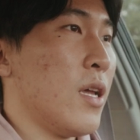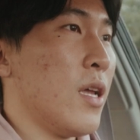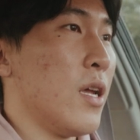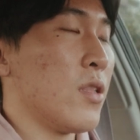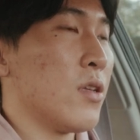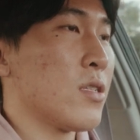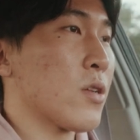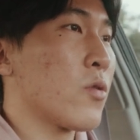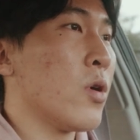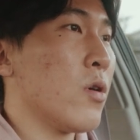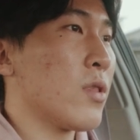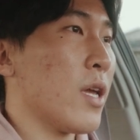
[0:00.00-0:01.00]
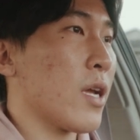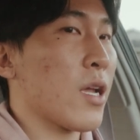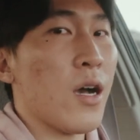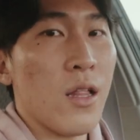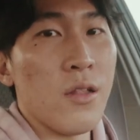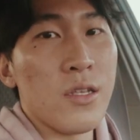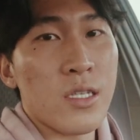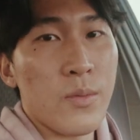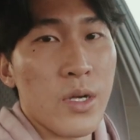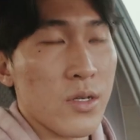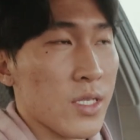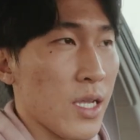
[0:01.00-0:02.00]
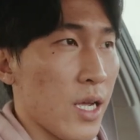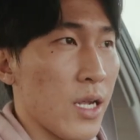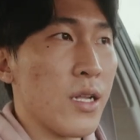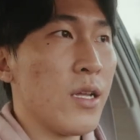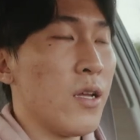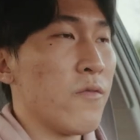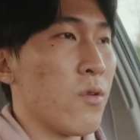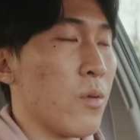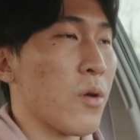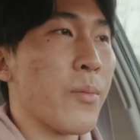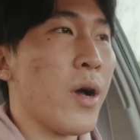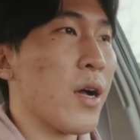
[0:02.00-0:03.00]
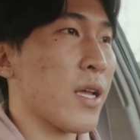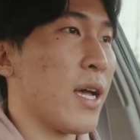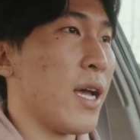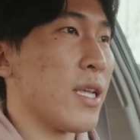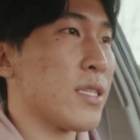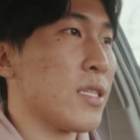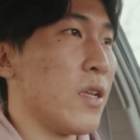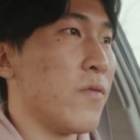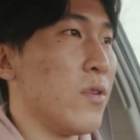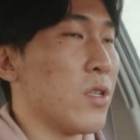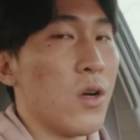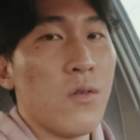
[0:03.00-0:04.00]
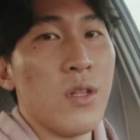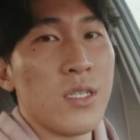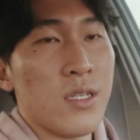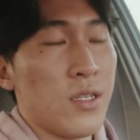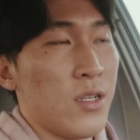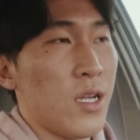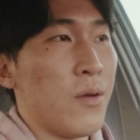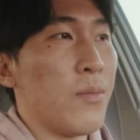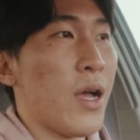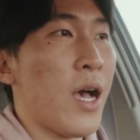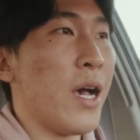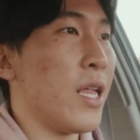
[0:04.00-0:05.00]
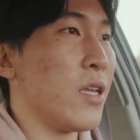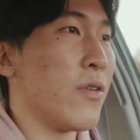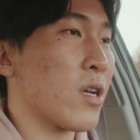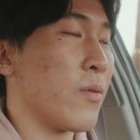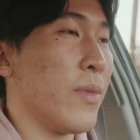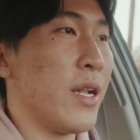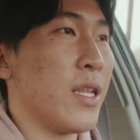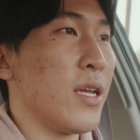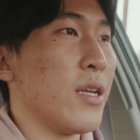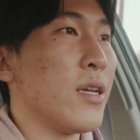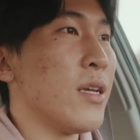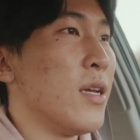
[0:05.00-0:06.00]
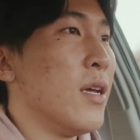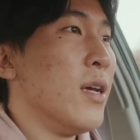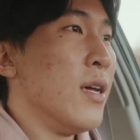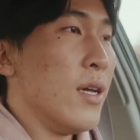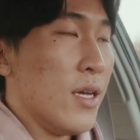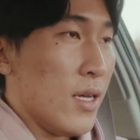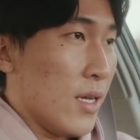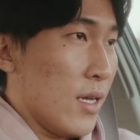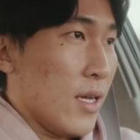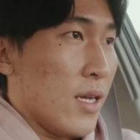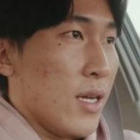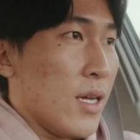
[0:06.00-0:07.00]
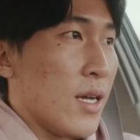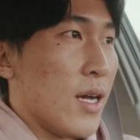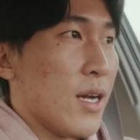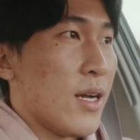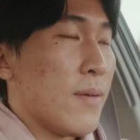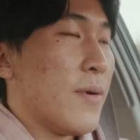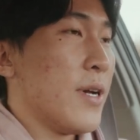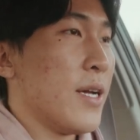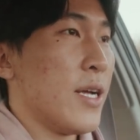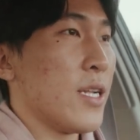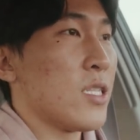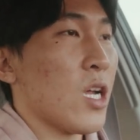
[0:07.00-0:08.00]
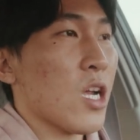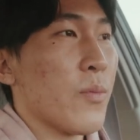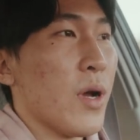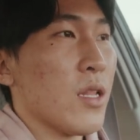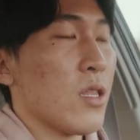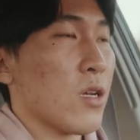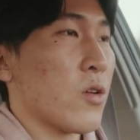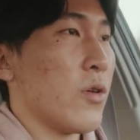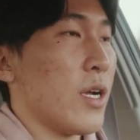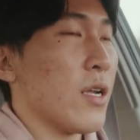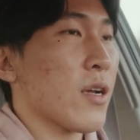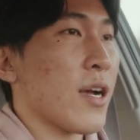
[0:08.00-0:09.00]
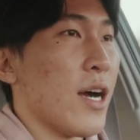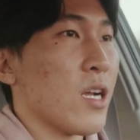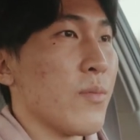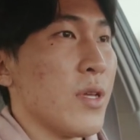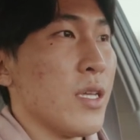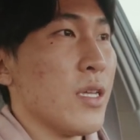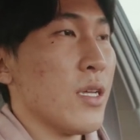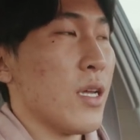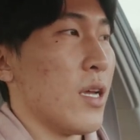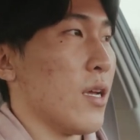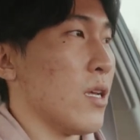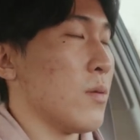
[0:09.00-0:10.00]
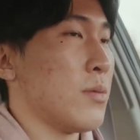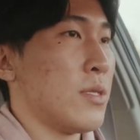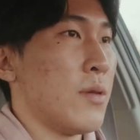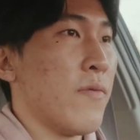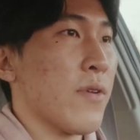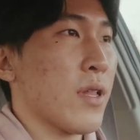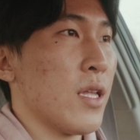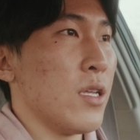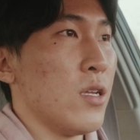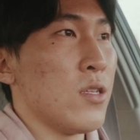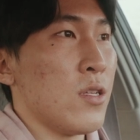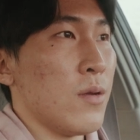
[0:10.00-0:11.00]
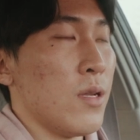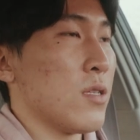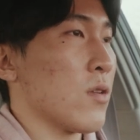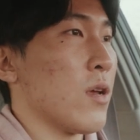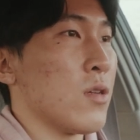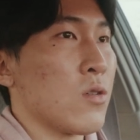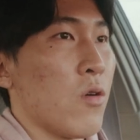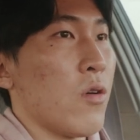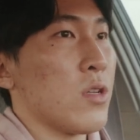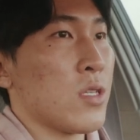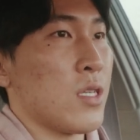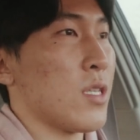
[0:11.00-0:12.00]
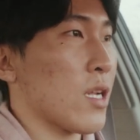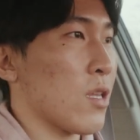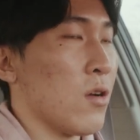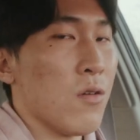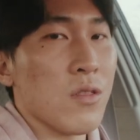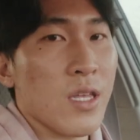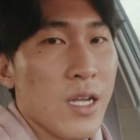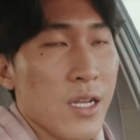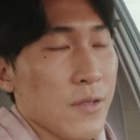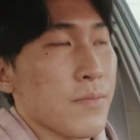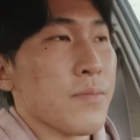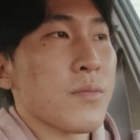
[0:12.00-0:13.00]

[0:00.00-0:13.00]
And there's a quote that Colin Samir said from the podcast. If you don't listen to them, I highly recommend it. They talk about the creator economy, specifically YouTube, Instagram Shorts, just like the whole thing.